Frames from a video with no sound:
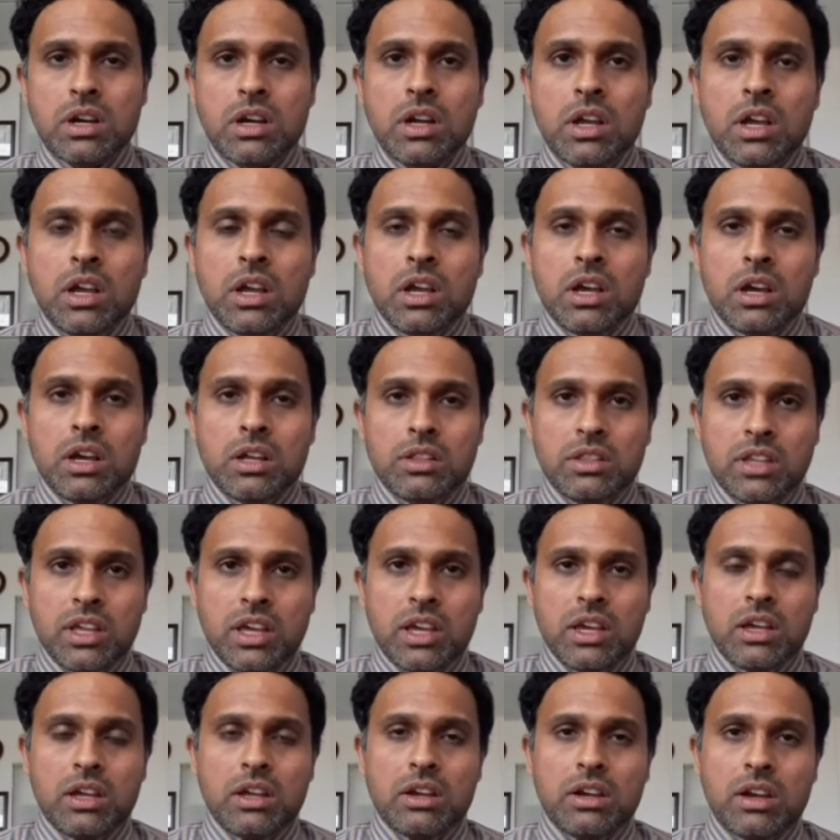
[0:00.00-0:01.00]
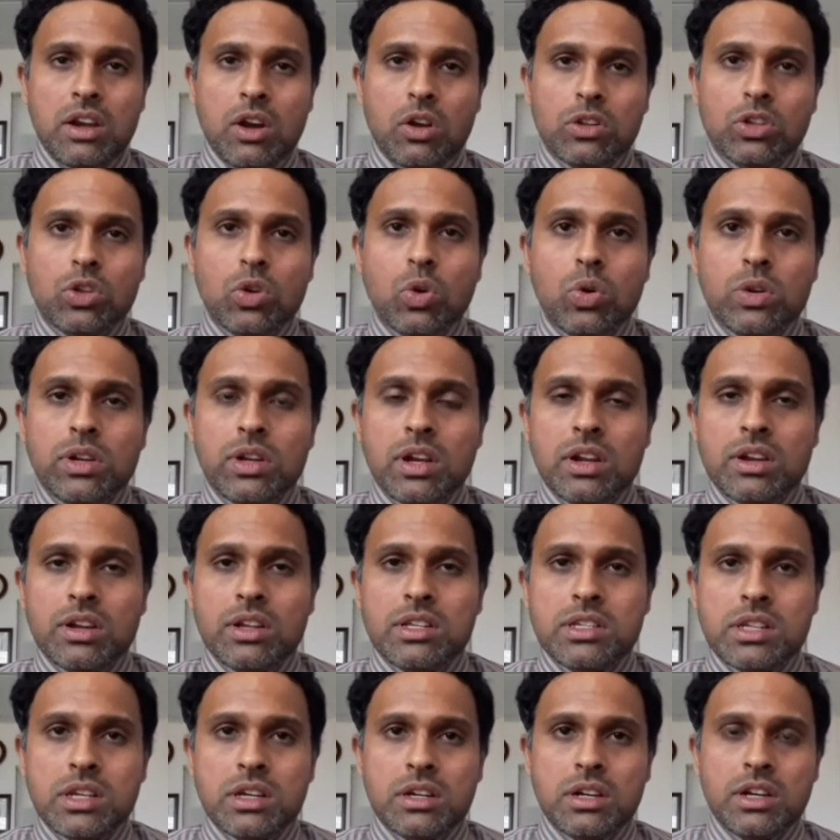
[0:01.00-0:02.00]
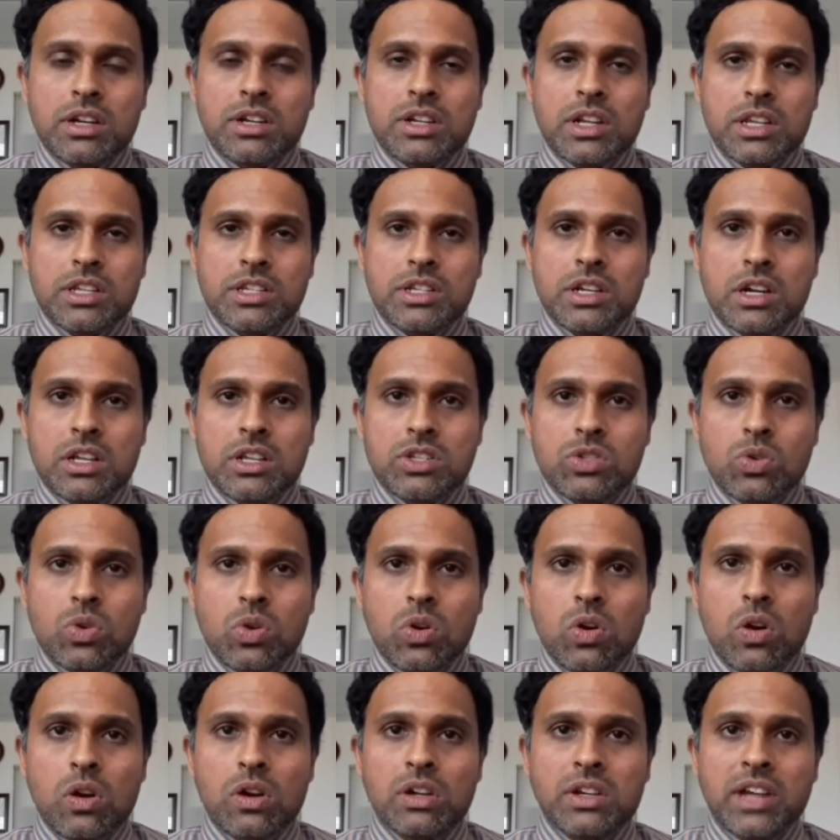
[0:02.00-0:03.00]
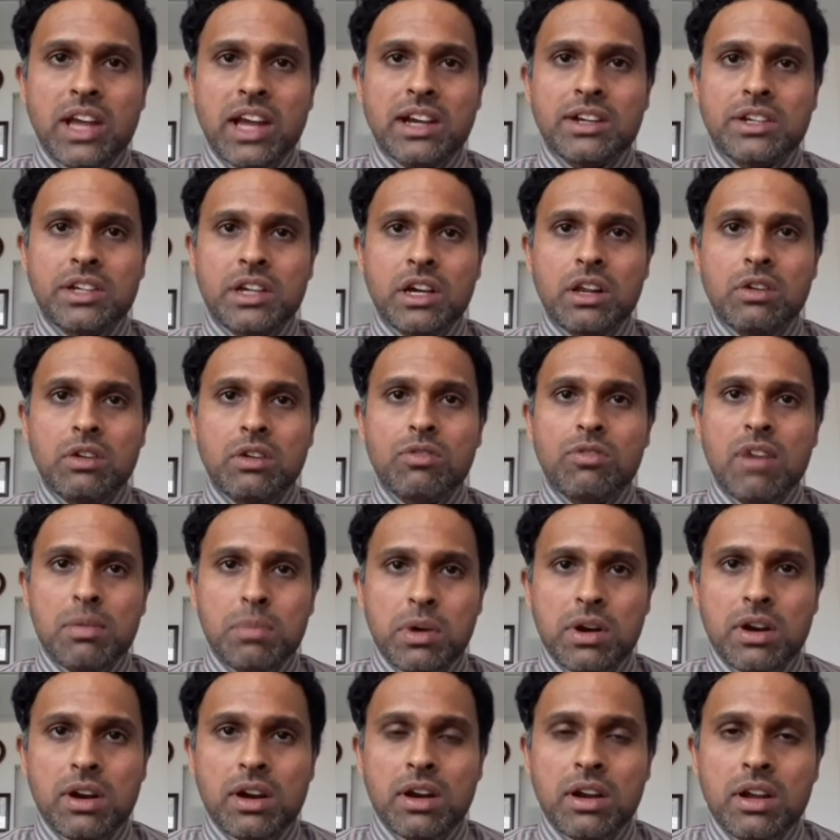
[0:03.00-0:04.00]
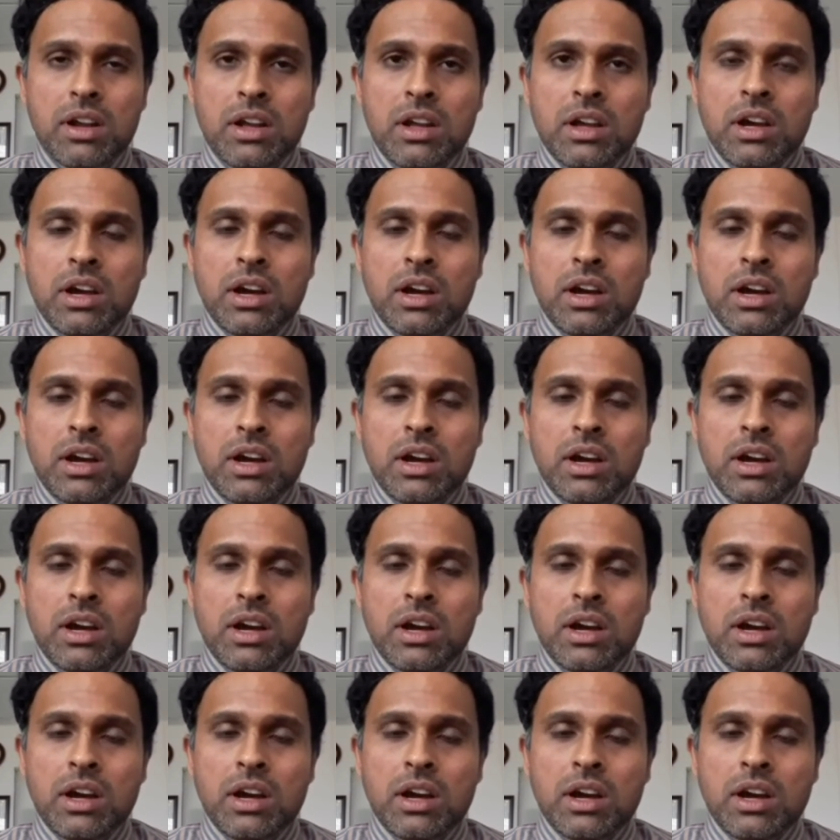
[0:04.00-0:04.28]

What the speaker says: North Korea recently tested a so-called tactical weapon.